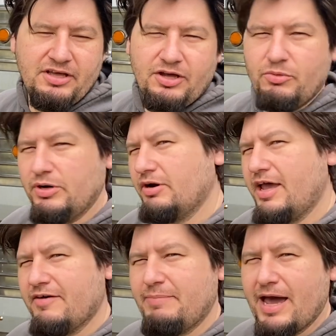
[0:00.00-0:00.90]
We don't
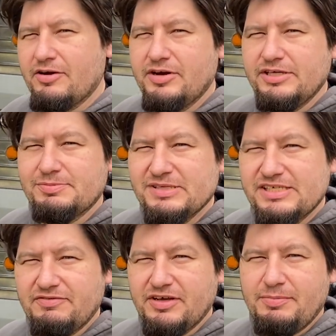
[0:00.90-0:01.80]
have battery
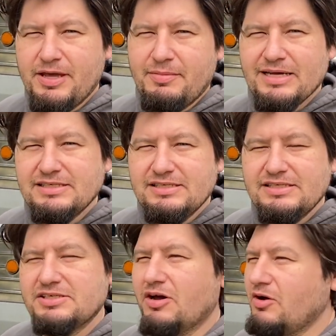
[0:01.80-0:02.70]
specific BMSs,
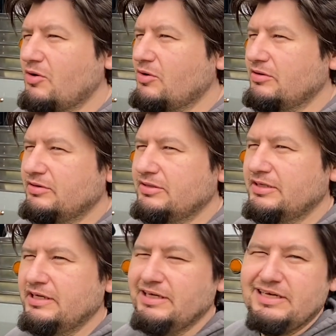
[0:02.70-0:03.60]
so
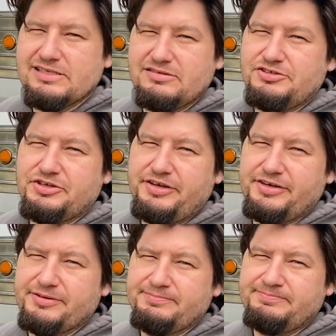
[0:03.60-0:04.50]
it's a little
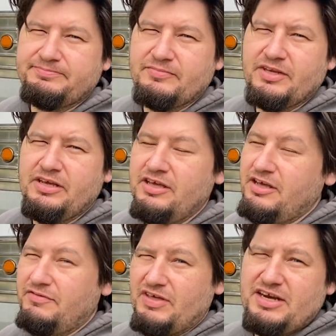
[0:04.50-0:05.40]
trickier.
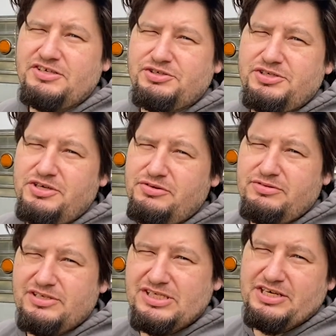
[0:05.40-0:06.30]
If that interests you,
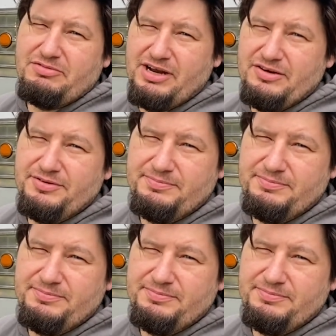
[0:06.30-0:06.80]
stick around.